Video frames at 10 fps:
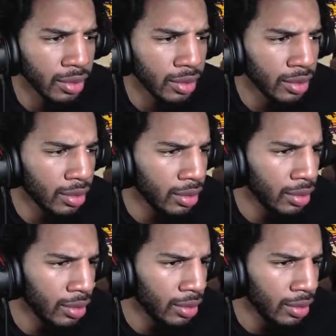
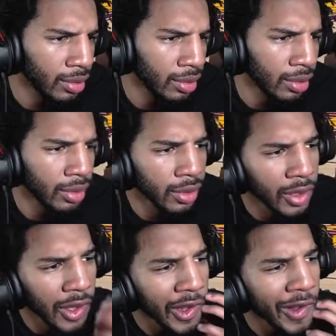
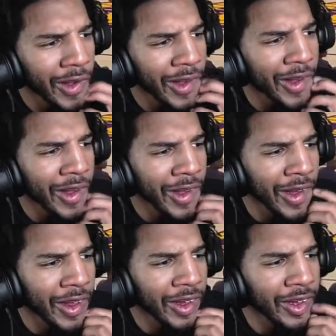
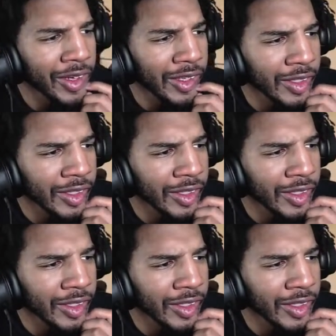(no one is talking)